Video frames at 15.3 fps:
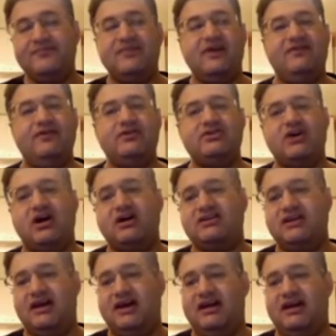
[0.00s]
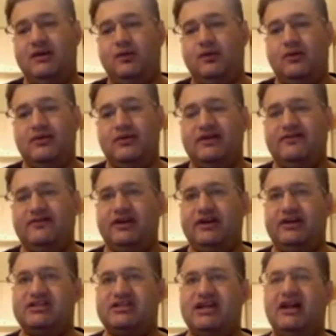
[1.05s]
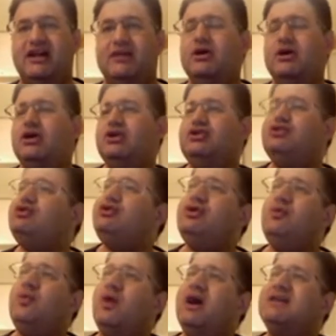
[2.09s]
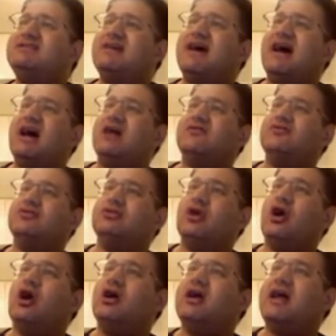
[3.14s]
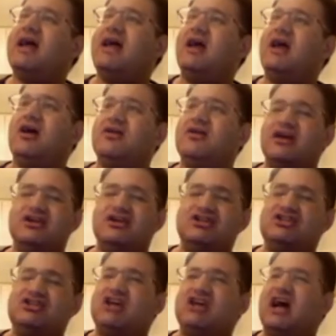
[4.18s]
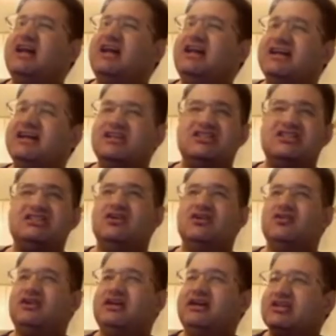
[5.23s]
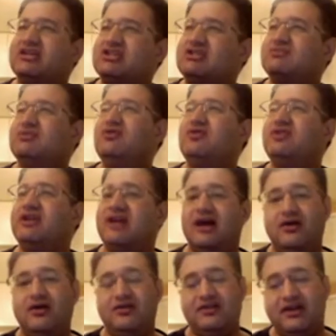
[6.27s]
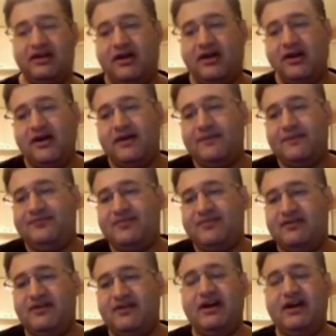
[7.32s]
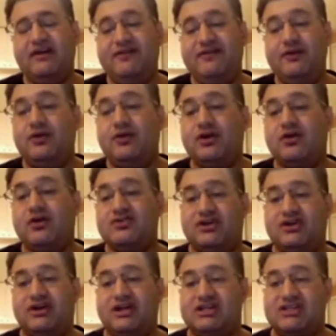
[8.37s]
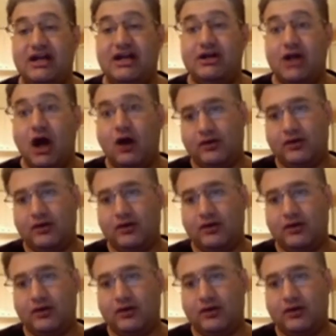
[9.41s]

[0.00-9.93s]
If you talk to any woman and you say to them, do you want to have long hair that is shiny and silky and smooth and healthy? Very few girls are going to say no.